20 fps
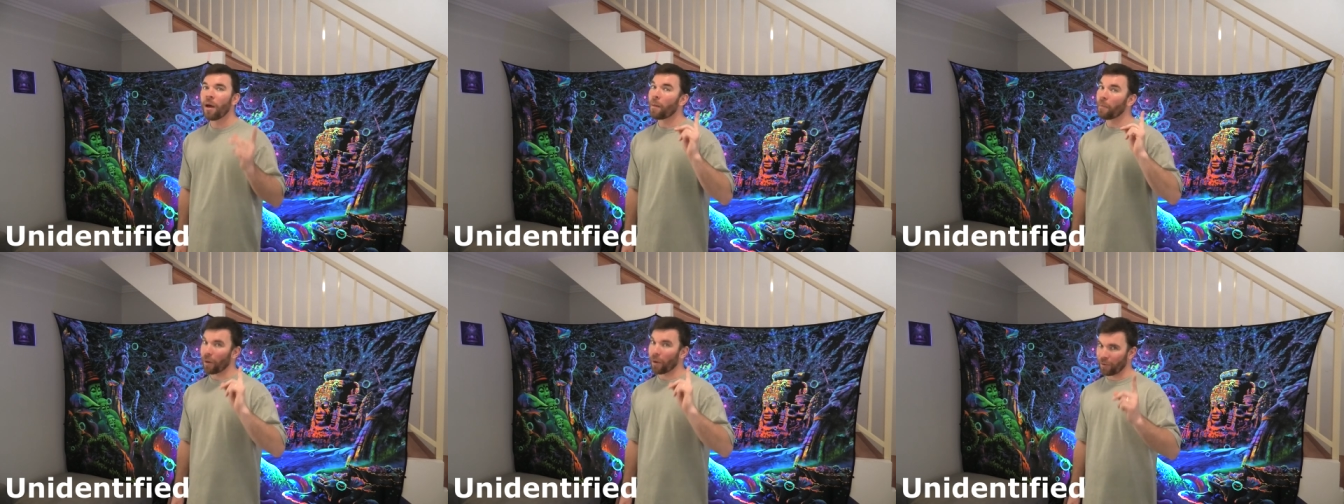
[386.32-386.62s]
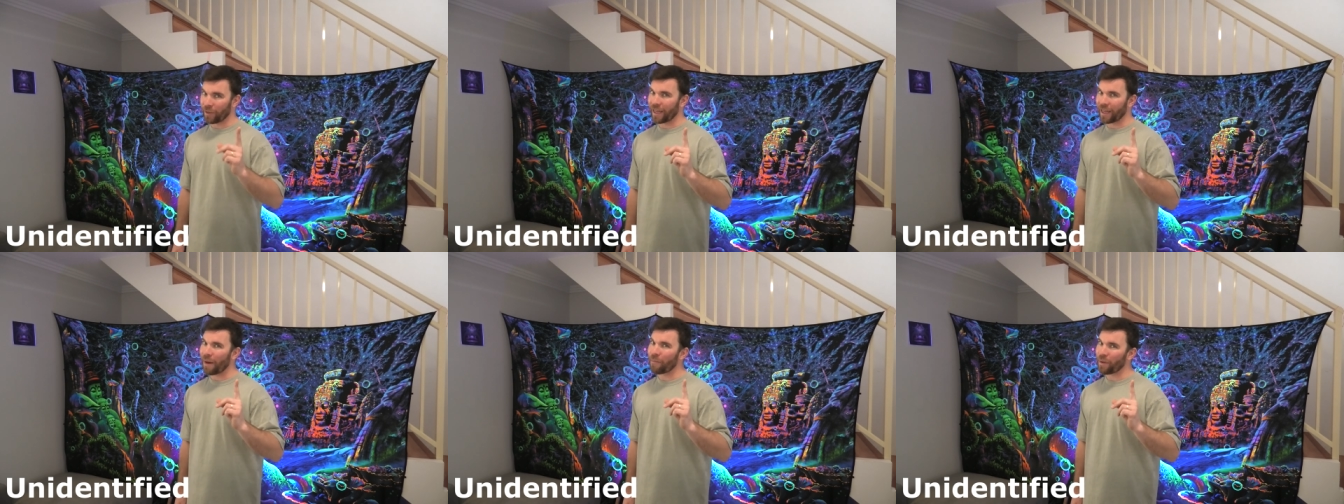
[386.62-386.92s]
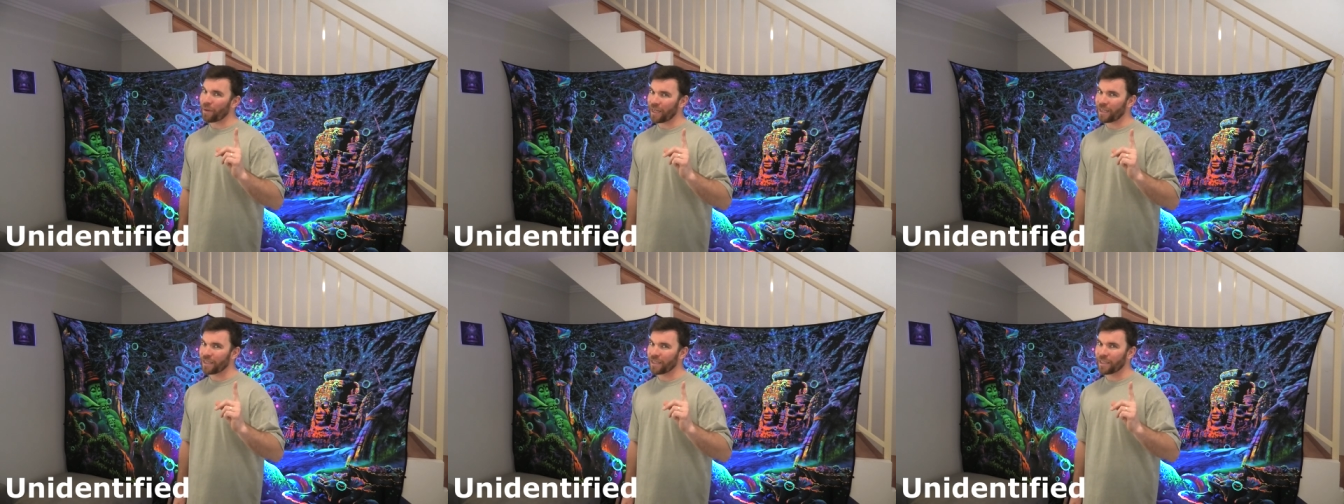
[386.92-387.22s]
But with
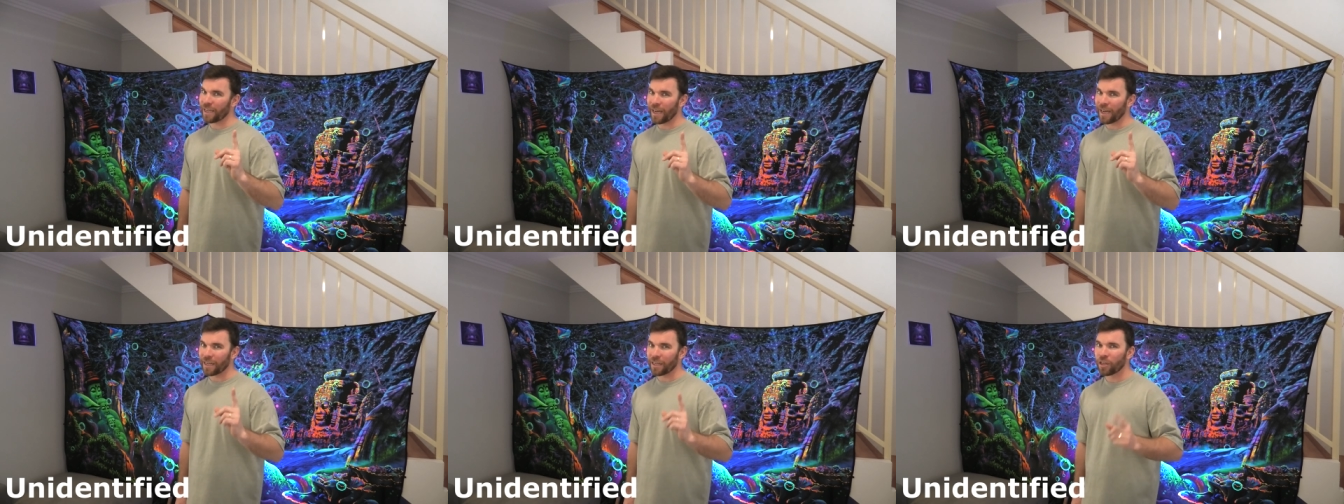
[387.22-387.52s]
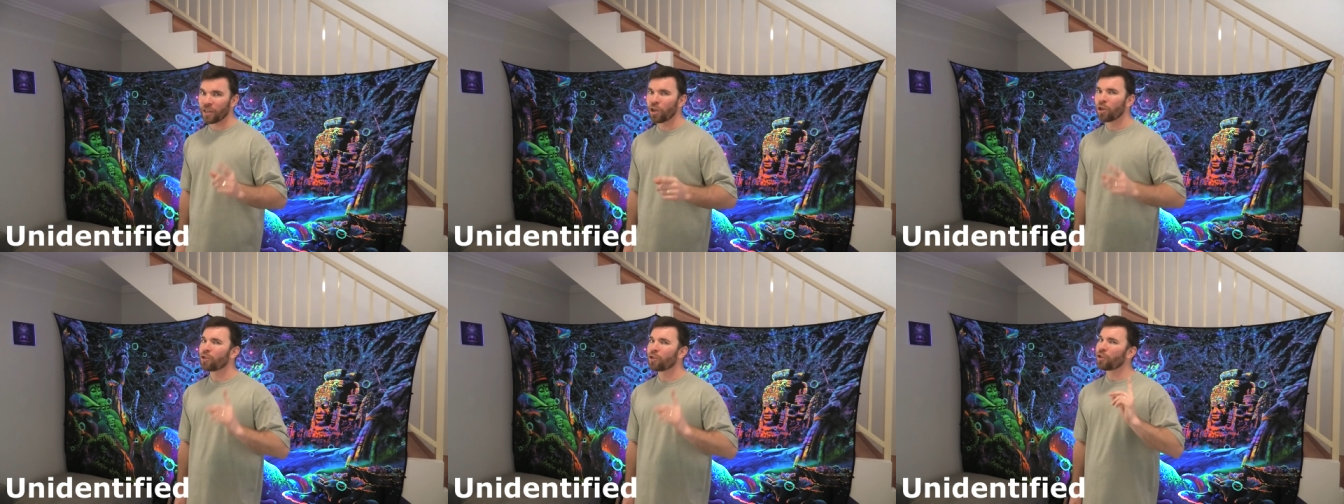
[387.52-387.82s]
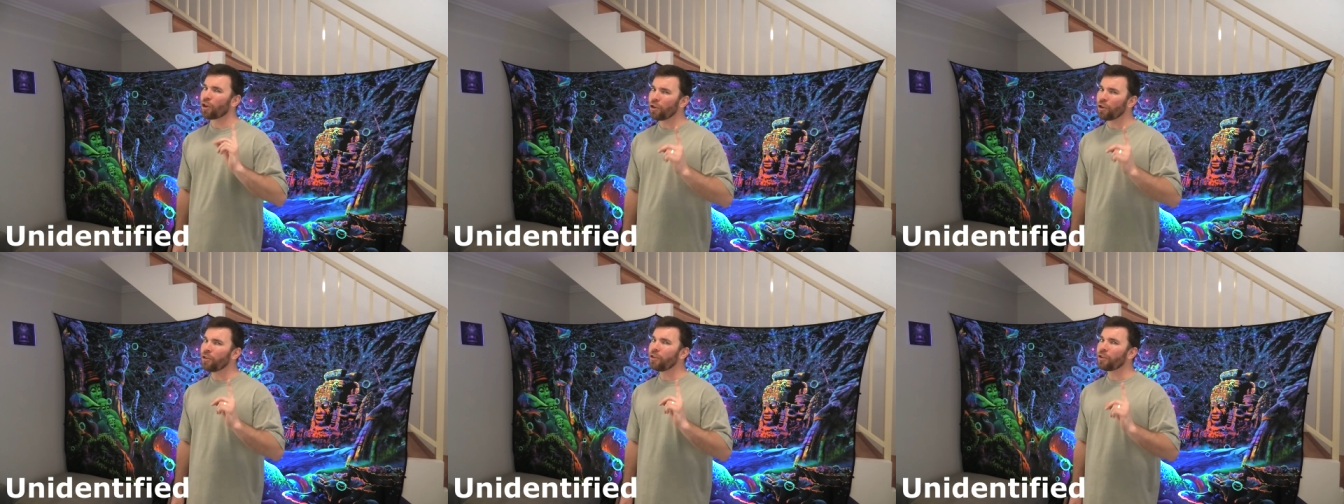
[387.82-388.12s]
that being said,
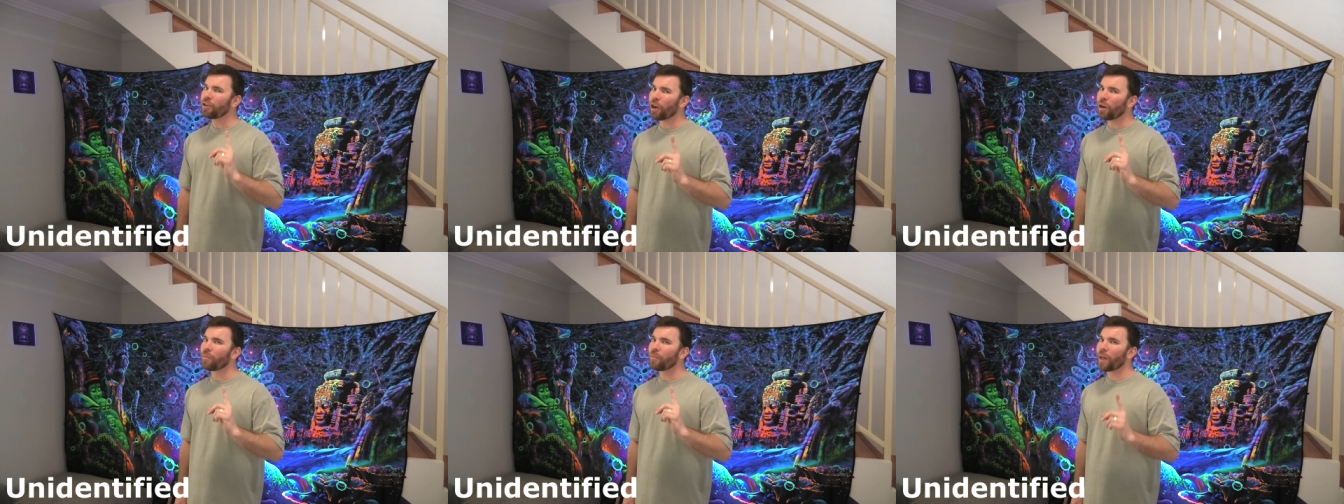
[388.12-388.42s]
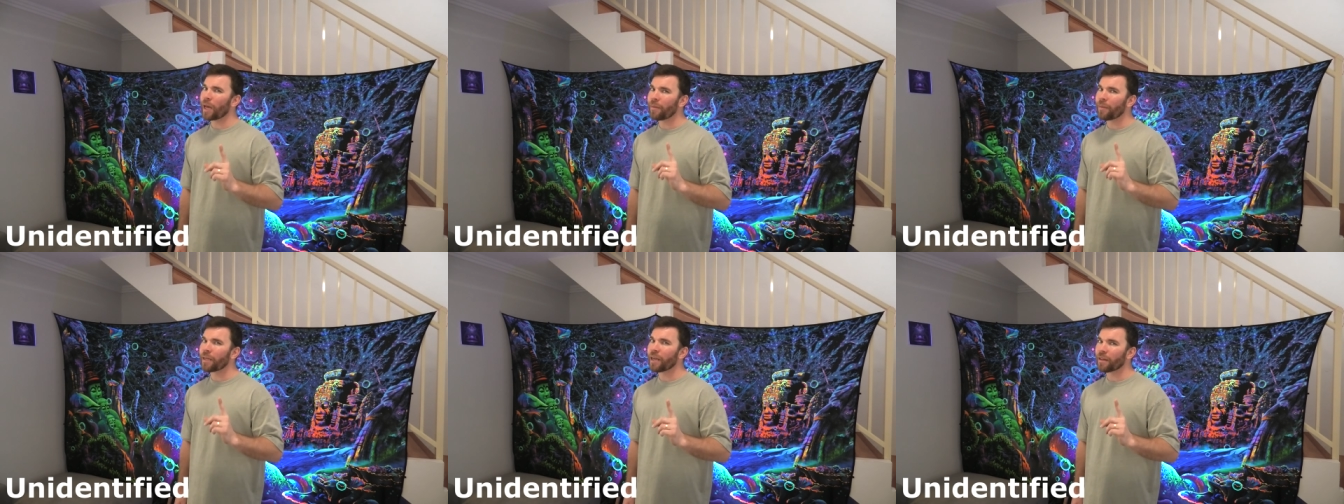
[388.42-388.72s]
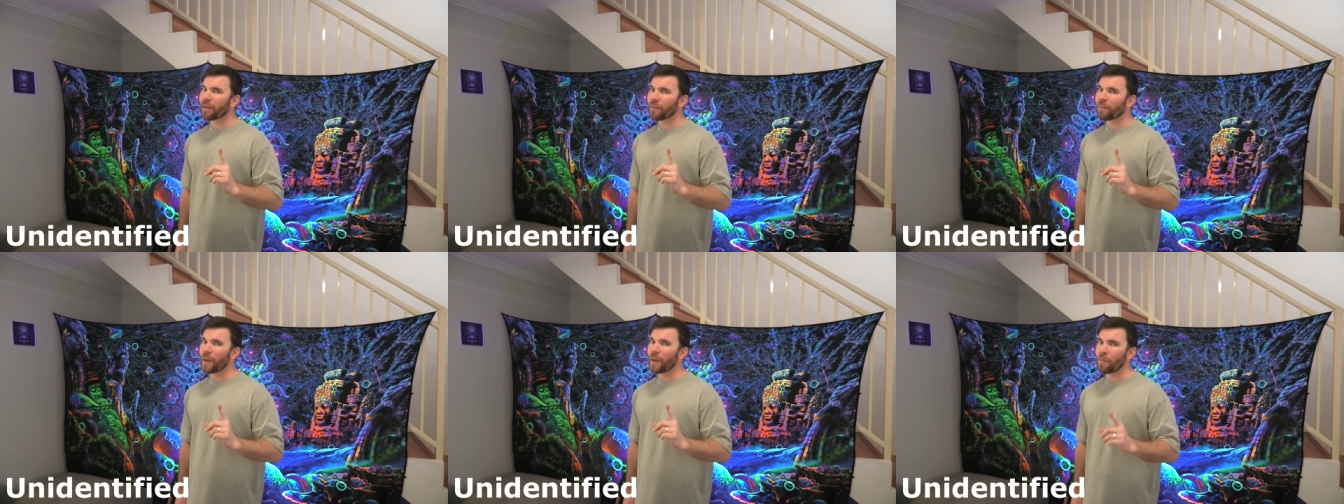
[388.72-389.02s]
don't you go blaming
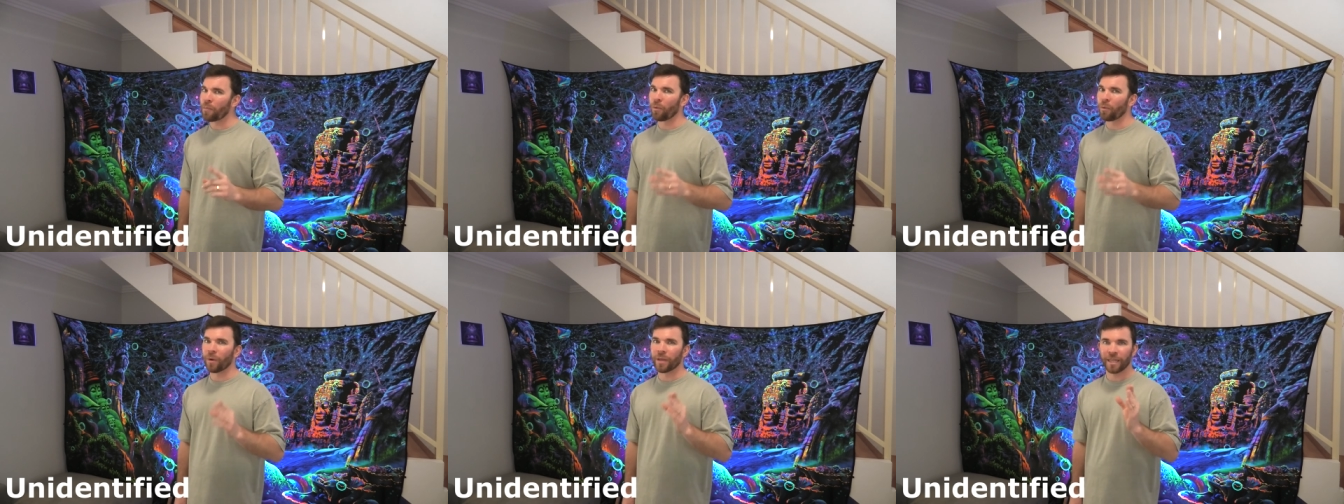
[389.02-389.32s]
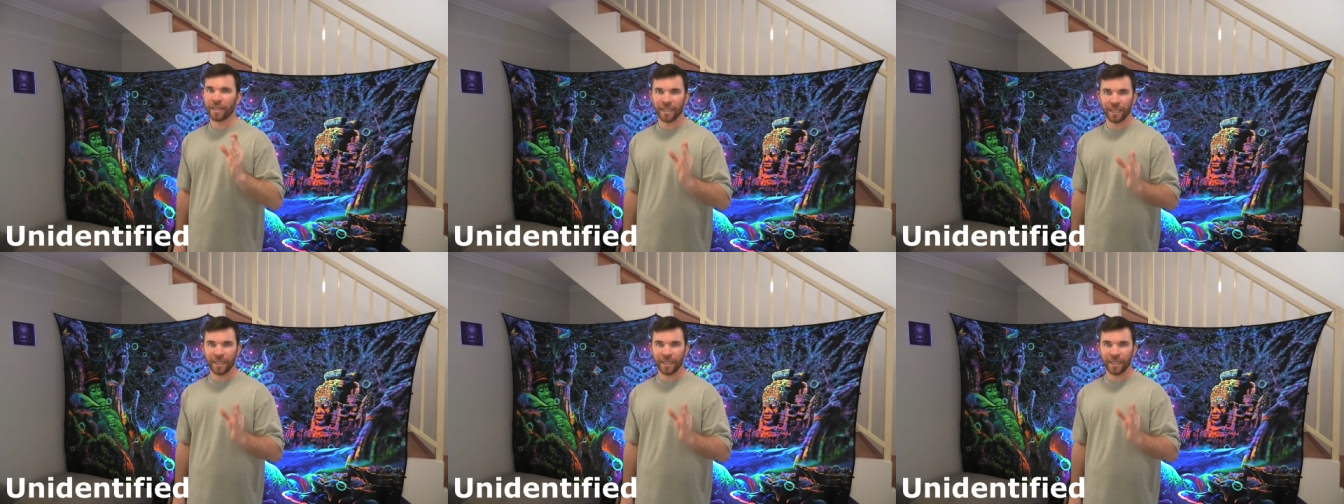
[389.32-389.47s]
other people when